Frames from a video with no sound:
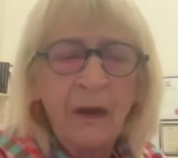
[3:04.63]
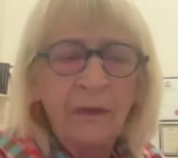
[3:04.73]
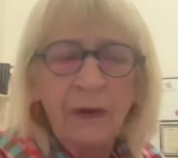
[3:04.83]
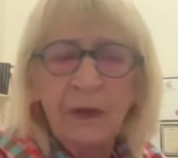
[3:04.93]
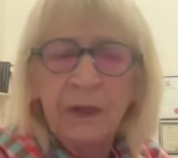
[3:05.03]

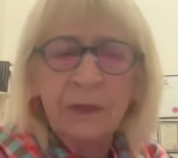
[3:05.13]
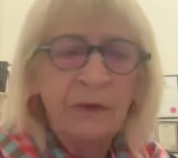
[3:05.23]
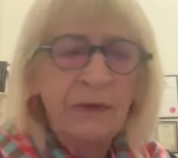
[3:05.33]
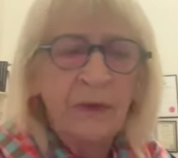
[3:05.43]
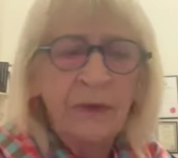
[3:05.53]
I've got a
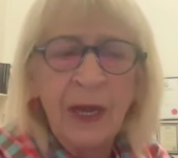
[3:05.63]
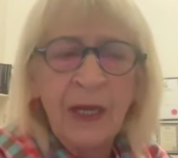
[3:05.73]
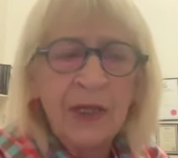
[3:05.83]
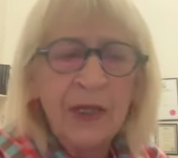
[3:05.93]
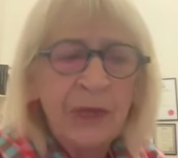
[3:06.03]
terrific
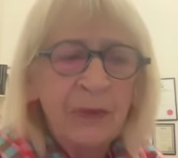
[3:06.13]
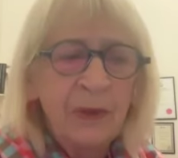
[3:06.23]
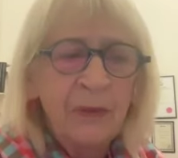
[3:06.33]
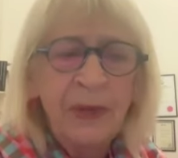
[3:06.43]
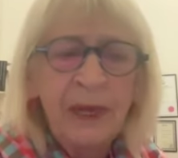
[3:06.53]
relationship
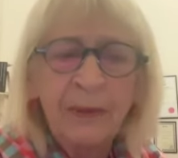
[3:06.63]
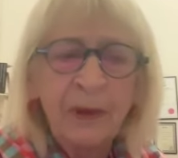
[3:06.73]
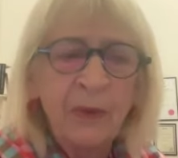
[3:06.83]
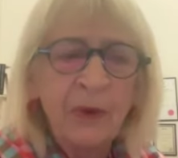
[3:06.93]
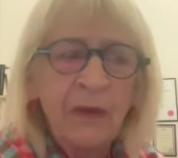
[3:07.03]
with the people
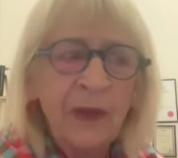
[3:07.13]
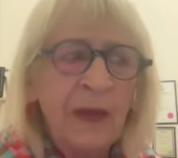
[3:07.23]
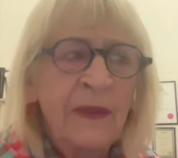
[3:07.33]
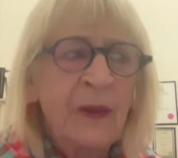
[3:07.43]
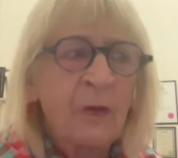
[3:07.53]
that work
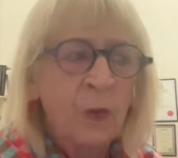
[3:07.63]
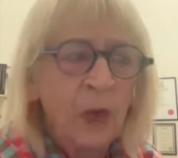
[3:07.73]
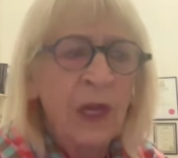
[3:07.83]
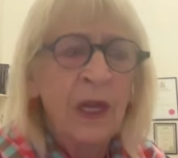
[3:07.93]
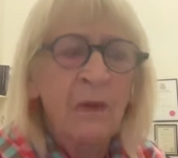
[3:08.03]
there. They're
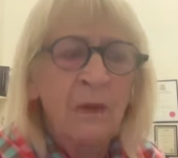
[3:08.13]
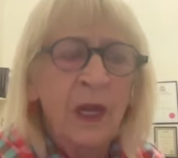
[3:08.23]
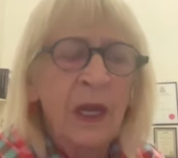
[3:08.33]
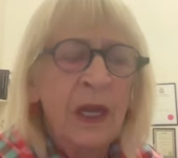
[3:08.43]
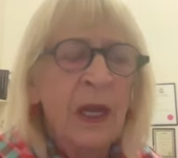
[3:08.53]
really,
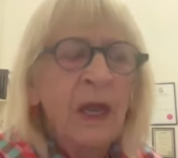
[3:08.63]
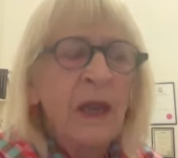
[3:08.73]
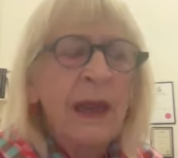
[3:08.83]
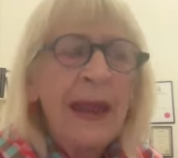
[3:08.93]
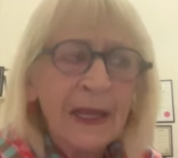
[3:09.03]
really
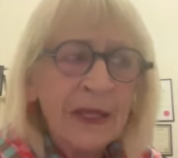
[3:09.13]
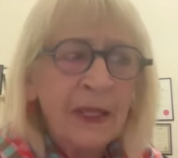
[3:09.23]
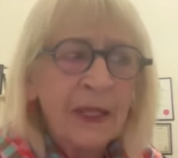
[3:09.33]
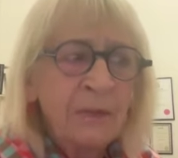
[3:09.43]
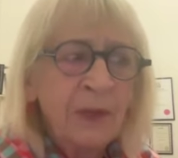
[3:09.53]
excellent.